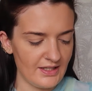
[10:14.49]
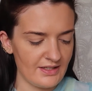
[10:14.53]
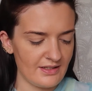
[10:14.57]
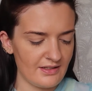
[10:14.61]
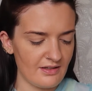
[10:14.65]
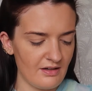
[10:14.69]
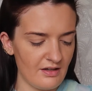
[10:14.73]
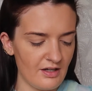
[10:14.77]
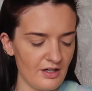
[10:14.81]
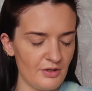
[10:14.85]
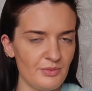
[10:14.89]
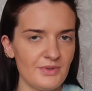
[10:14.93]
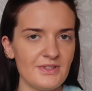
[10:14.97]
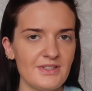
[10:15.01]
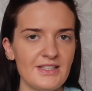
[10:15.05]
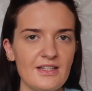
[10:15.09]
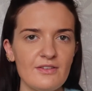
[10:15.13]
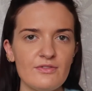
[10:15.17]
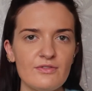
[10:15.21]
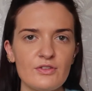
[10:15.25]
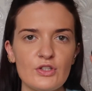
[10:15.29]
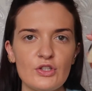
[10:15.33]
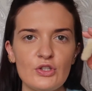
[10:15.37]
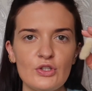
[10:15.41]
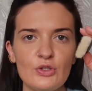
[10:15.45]
Now I would
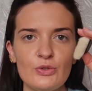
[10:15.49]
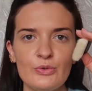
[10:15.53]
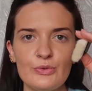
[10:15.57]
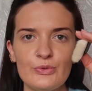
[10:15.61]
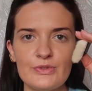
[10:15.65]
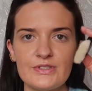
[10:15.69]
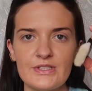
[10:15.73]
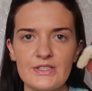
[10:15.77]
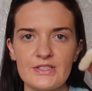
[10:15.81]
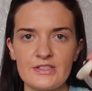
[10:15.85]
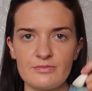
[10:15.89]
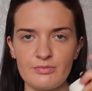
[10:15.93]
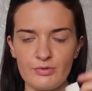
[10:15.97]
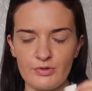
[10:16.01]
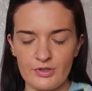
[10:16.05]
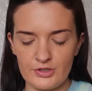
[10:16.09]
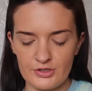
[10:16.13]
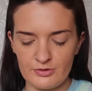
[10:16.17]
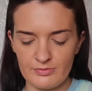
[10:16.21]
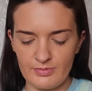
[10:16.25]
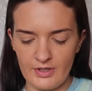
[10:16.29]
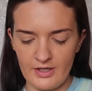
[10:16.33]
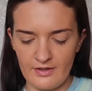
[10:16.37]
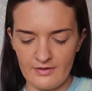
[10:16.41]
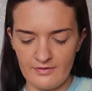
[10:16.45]
never use this
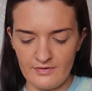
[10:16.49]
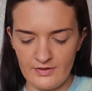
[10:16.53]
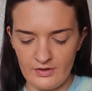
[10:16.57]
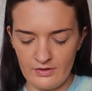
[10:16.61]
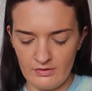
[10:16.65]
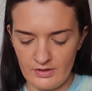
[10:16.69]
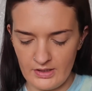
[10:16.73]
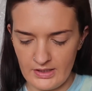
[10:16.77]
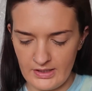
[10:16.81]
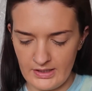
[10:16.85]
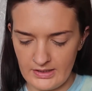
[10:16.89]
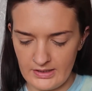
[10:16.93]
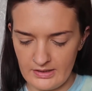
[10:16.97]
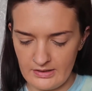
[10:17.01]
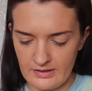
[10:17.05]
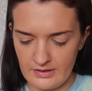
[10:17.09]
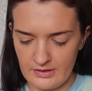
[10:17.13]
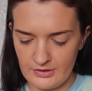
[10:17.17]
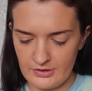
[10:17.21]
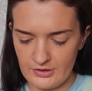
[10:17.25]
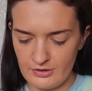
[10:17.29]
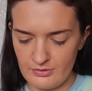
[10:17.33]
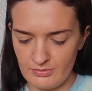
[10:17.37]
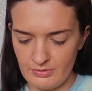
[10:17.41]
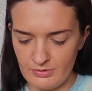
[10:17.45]
brush, but I feel like
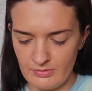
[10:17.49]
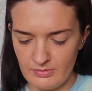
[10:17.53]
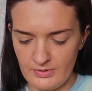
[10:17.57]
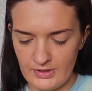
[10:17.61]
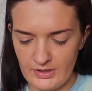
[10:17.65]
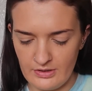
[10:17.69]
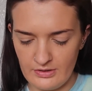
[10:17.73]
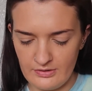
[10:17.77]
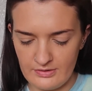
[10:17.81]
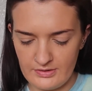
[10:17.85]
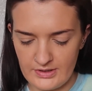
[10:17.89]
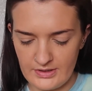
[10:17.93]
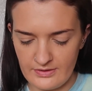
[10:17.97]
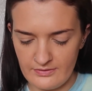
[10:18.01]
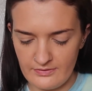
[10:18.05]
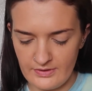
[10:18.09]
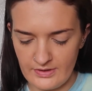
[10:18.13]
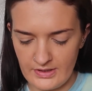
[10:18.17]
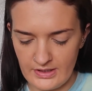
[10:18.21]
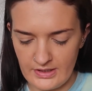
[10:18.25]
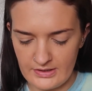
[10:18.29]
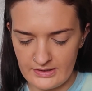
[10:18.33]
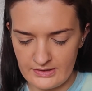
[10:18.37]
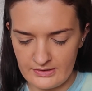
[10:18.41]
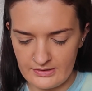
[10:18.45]
I should probably use it for
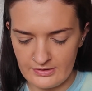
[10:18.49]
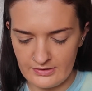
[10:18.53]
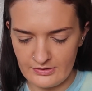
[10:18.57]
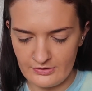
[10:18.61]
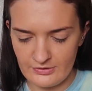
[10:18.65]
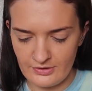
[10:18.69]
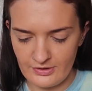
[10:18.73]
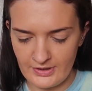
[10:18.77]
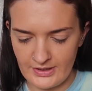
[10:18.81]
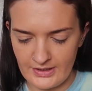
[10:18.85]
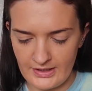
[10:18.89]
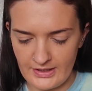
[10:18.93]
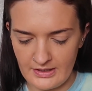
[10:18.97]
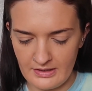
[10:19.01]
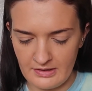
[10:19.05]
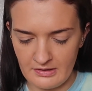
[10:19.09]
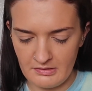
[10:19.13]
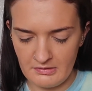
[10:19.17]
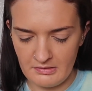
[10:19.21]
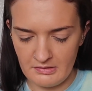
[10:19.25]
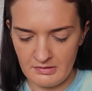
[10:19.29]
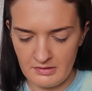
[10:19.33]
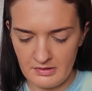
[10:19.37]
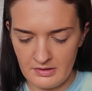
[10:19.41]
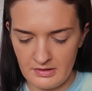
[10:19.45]
this to try it
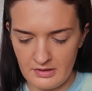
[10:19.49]
out.